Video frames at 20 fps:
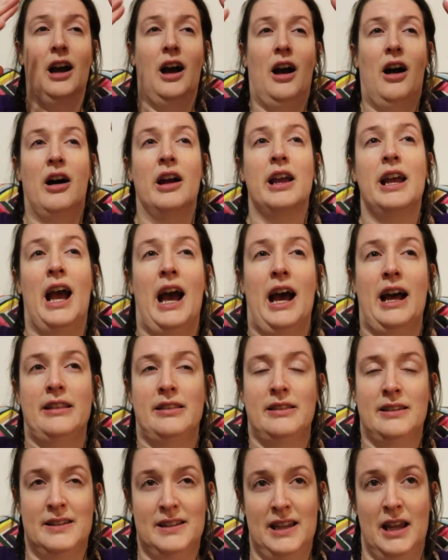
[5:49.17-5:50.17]
I
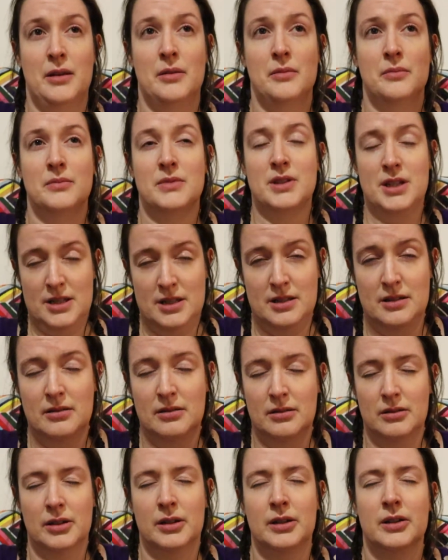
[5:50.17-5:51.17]
had the same,
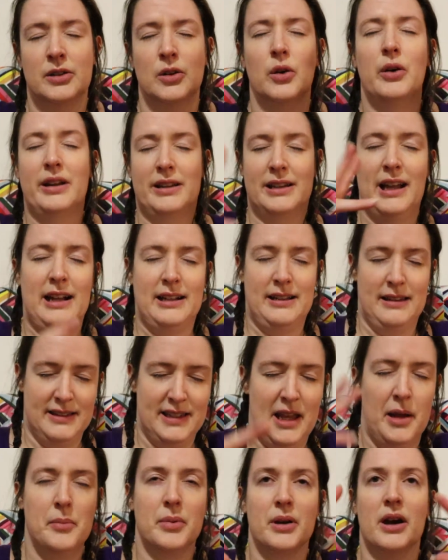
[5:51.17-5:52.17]
not exactly the
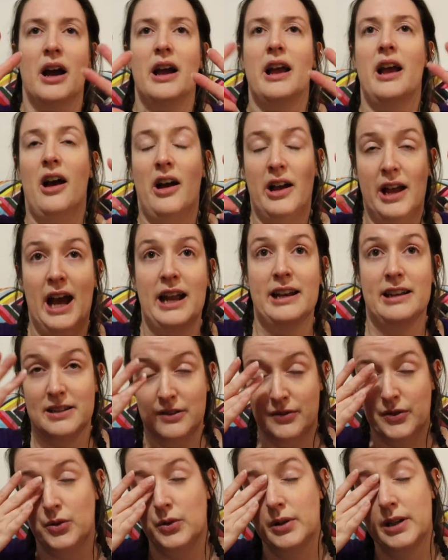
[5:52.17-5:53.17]
same, but I had a
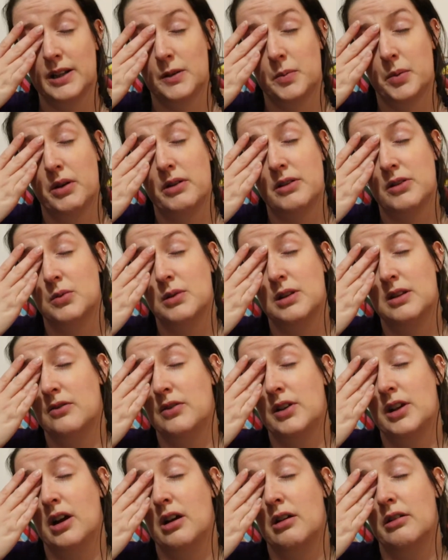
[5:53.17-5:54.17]
difficult experience with the
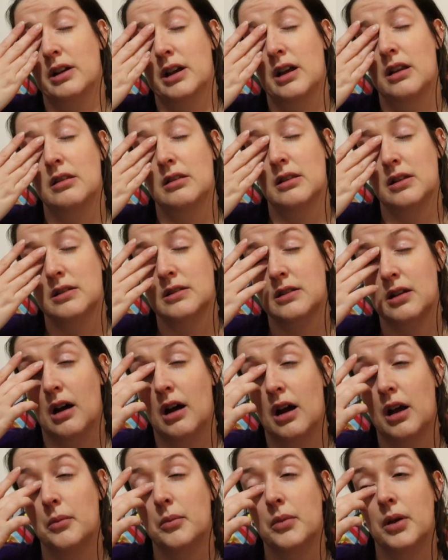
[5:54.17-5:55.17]
VR again this
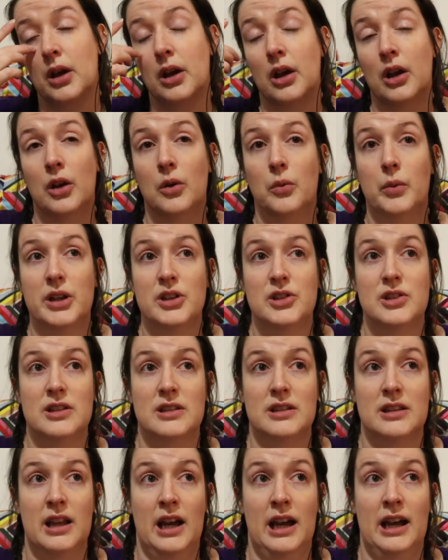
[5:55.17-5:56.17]
time, which
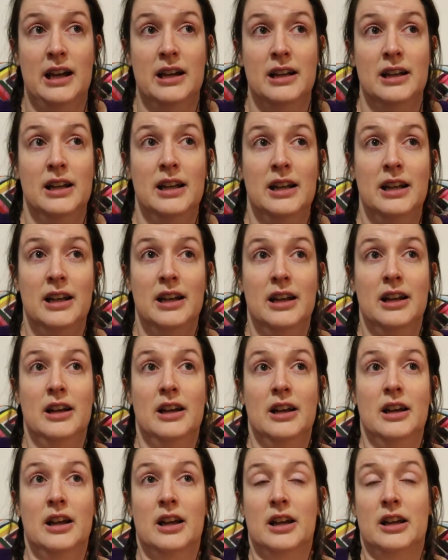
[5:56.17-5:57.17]
is that
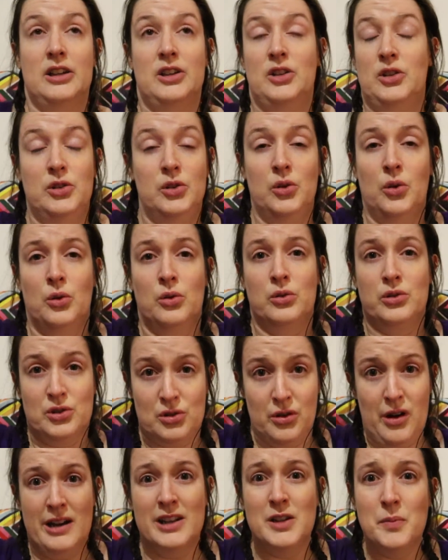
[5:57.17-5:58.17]
you're
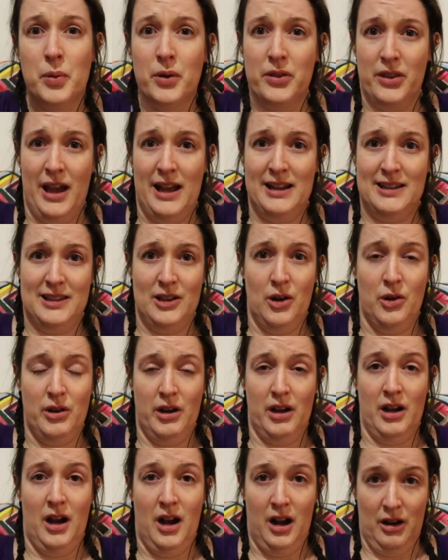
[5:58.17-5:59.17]
trying to put the headset on
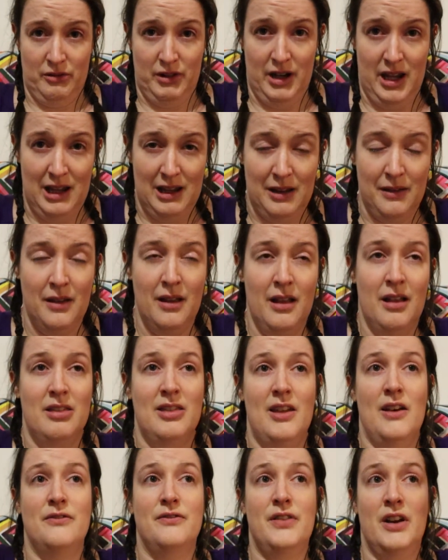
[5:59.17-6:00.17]
in a hurry,
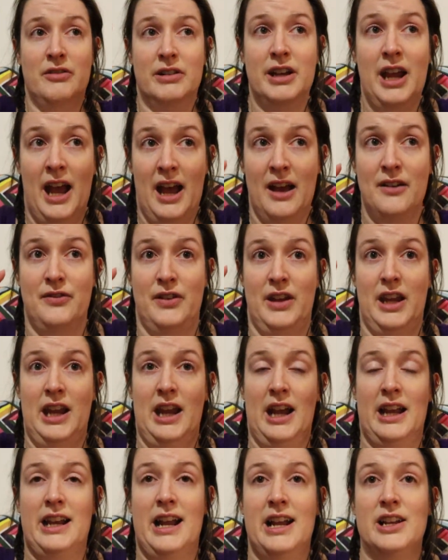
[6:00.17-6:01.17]
they're very
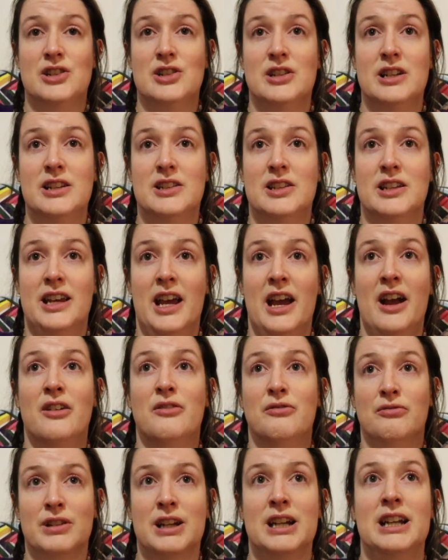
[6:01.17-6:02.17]
heavy, and actually to get a
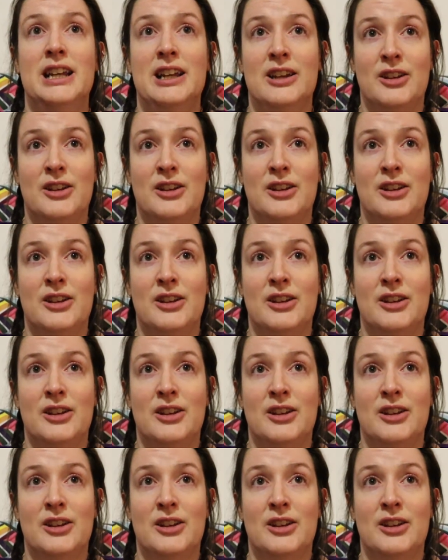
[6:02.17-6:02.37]
really